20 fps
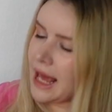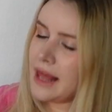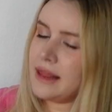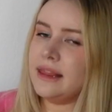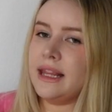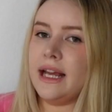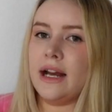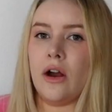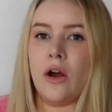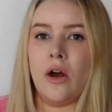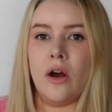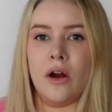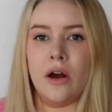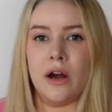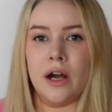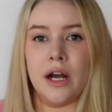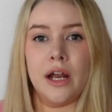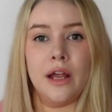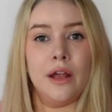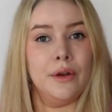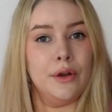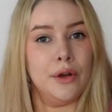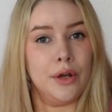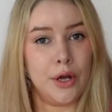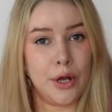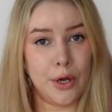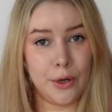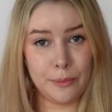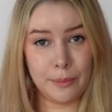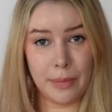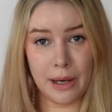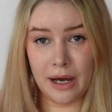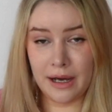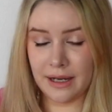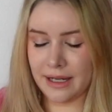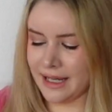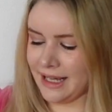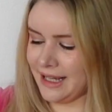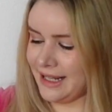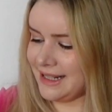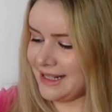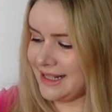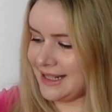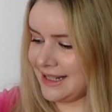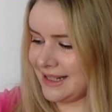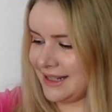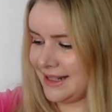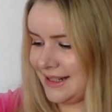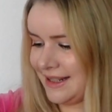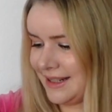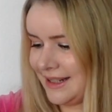and there are no pockets.